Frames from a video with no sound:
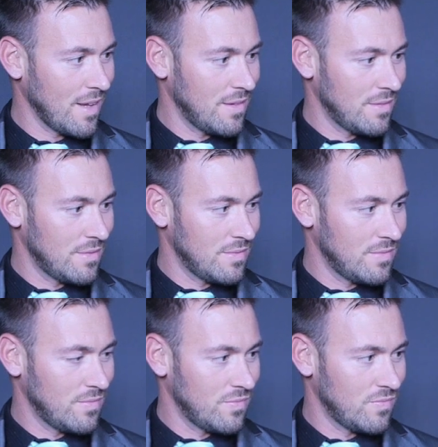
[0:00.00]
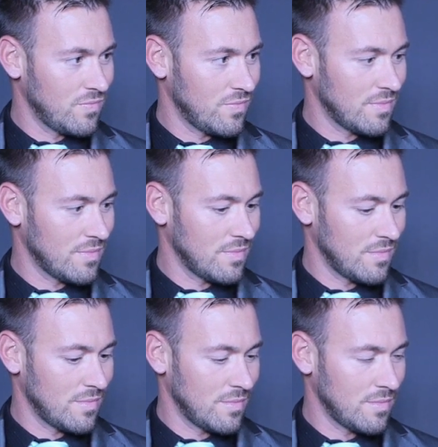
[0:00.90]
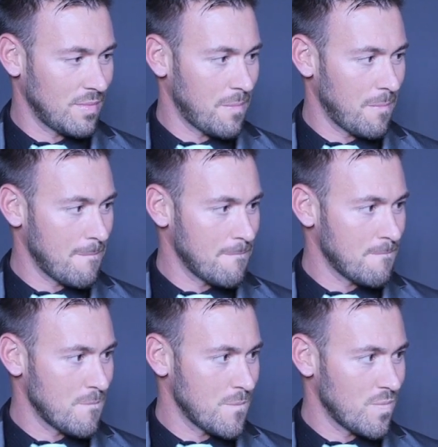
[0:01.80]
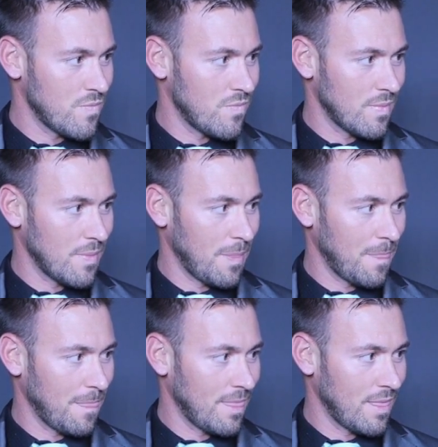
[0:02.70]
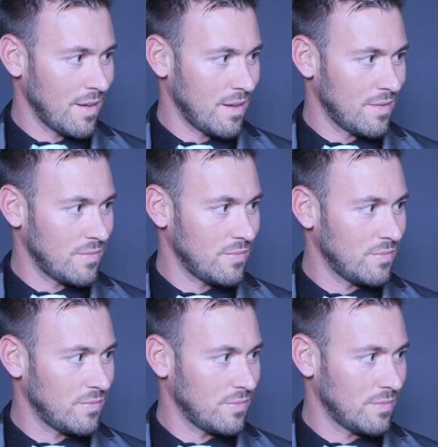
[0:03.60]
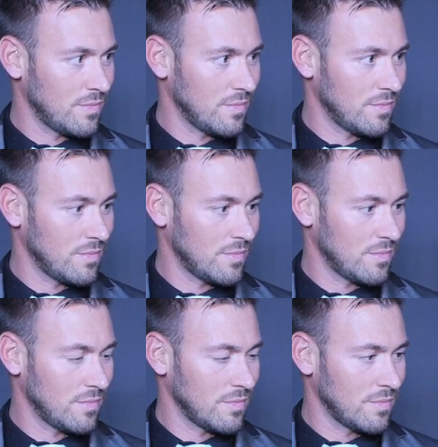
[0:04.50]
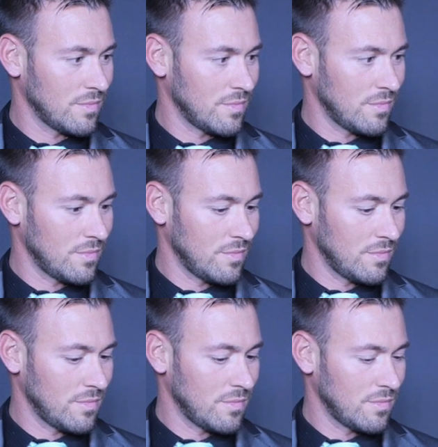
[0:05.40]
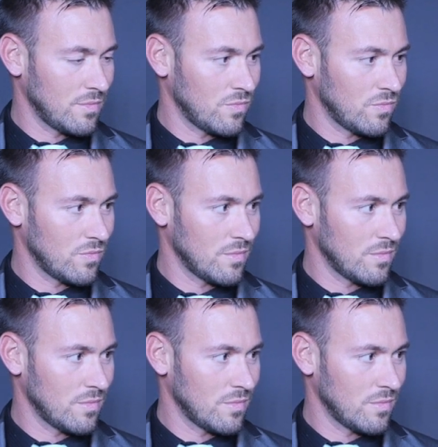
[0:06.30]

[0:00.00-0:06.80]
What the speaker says: [no speech]